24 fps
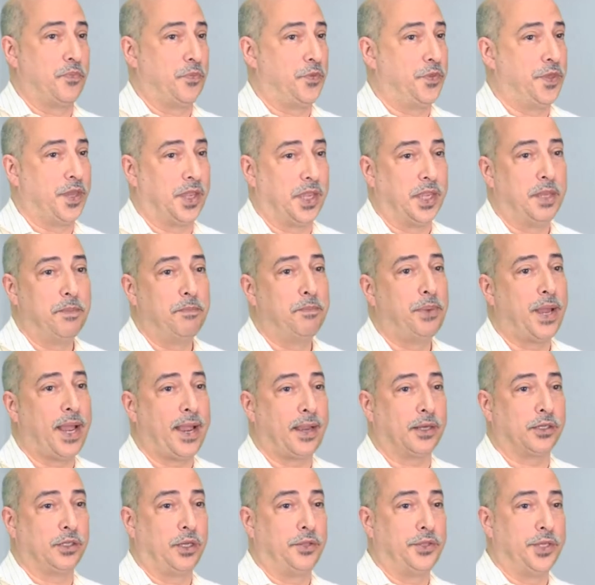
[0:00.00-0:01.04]
the
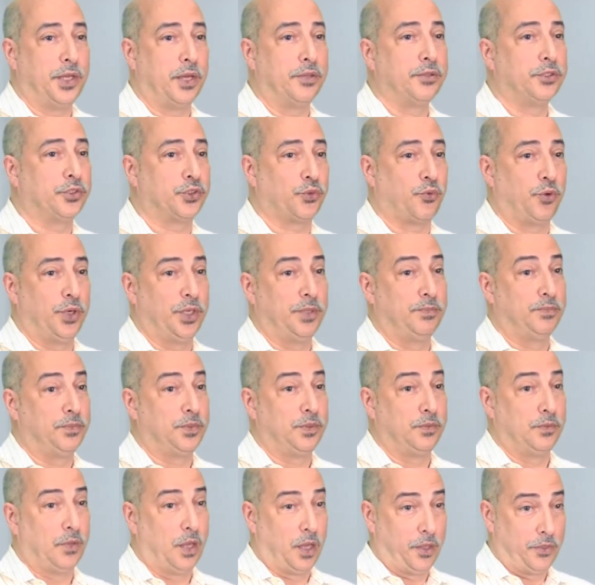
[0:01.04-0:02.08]
impact on the other
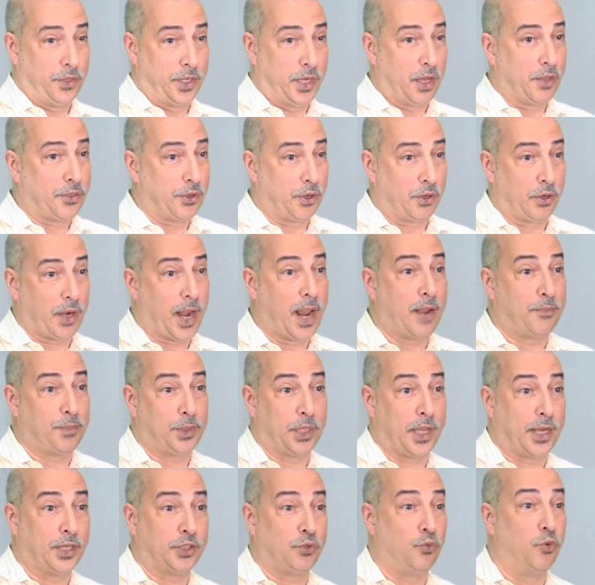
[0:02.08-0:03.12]
screens, on the other
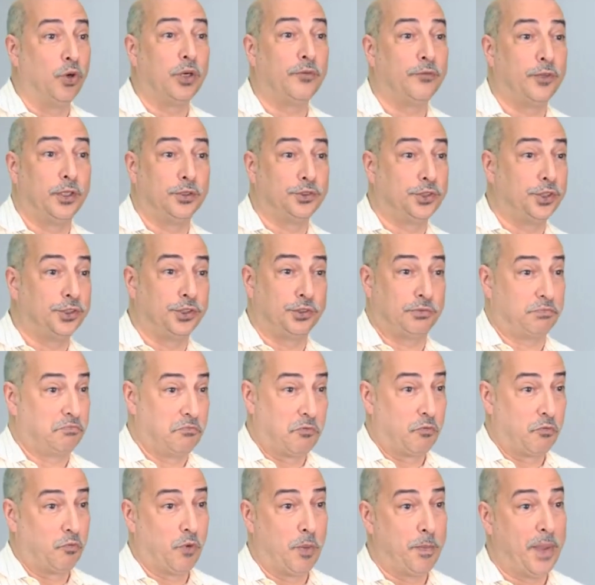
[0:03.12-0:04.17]
application workflows,
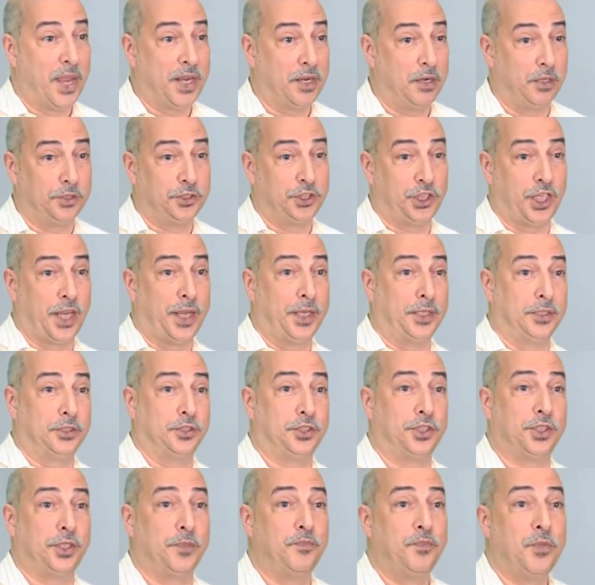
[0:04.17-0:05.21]
remain
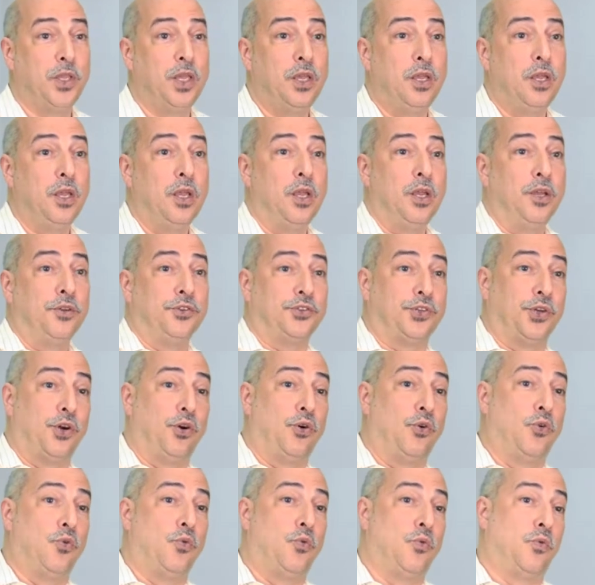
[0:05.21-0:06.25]
unchanged.
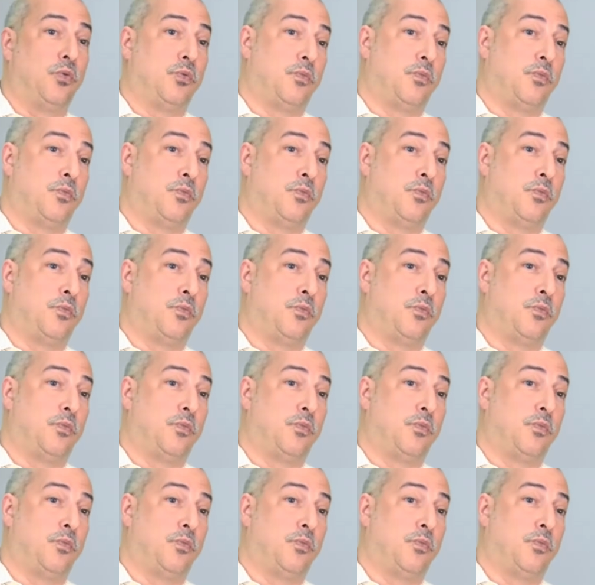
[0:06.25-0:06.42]
So